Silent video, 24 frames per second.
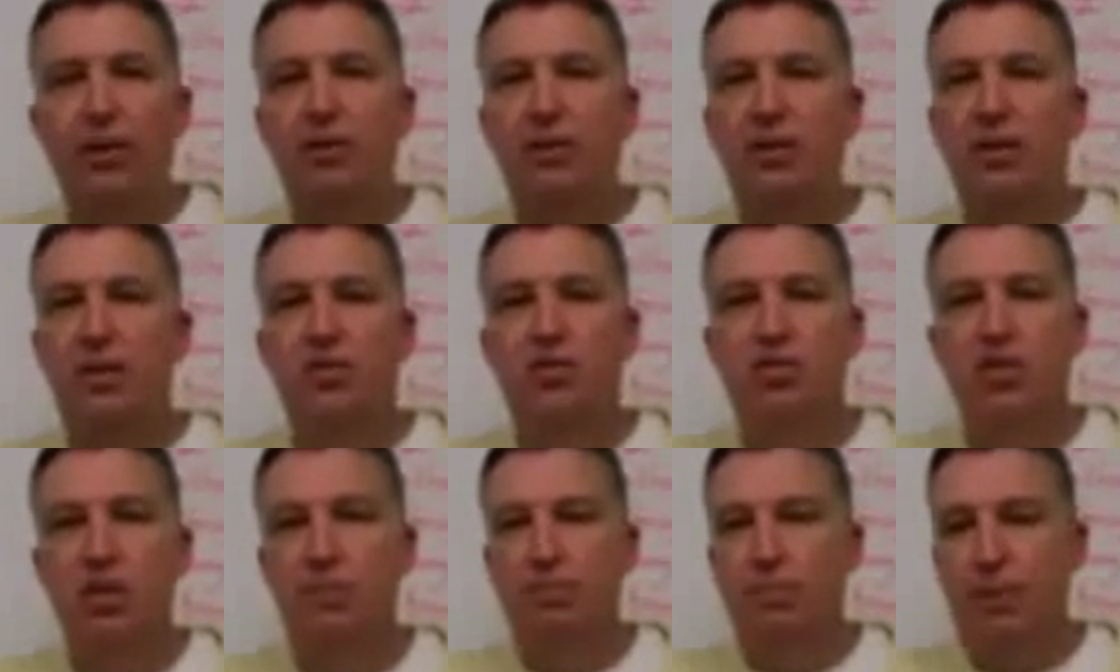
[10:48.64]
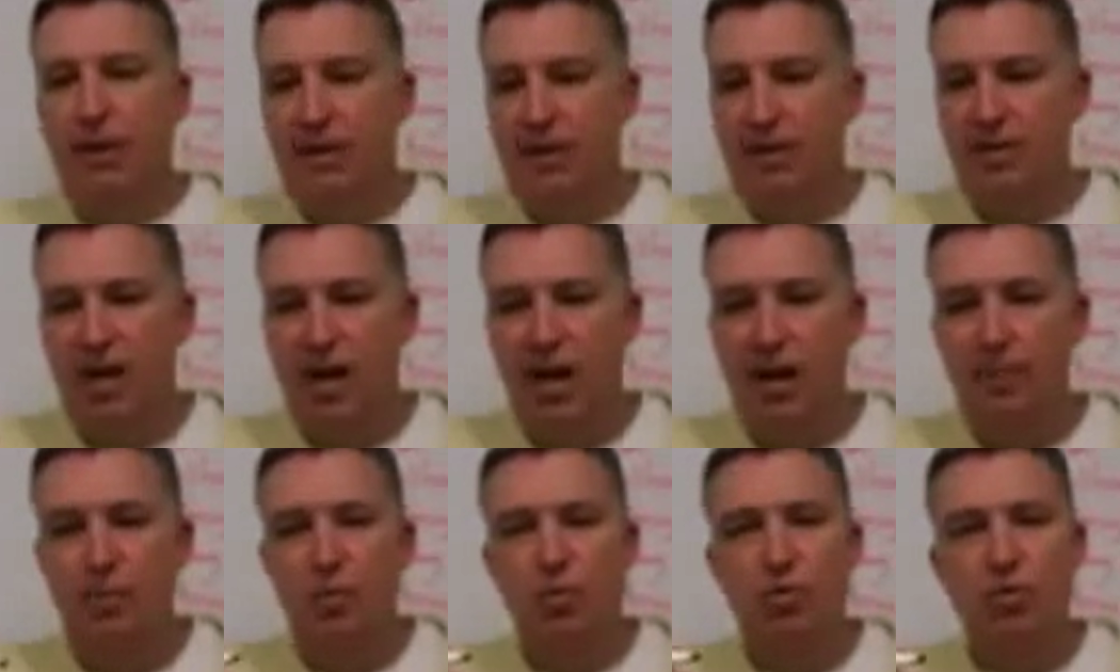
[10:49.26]
a tick sheet by the
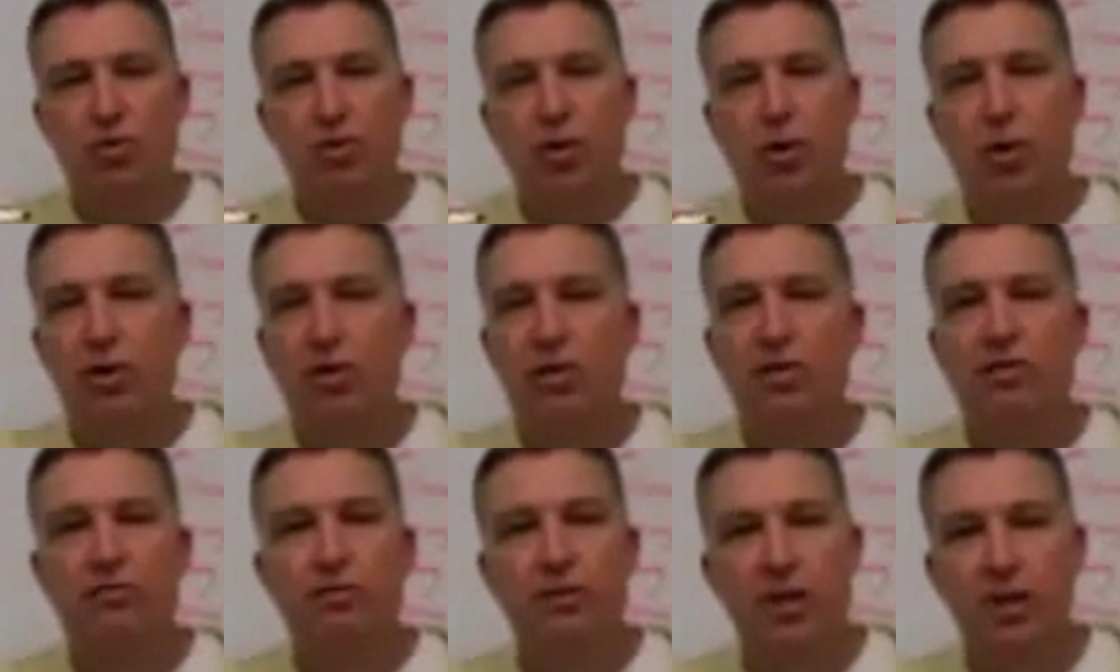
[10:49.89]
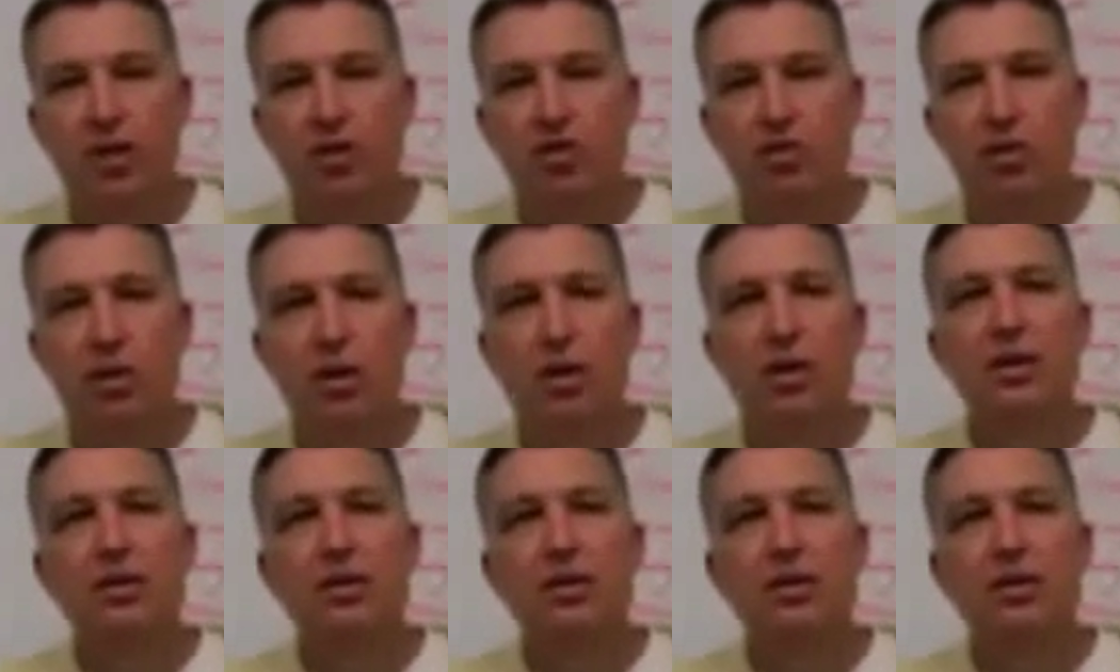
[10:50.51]
time you start to finish,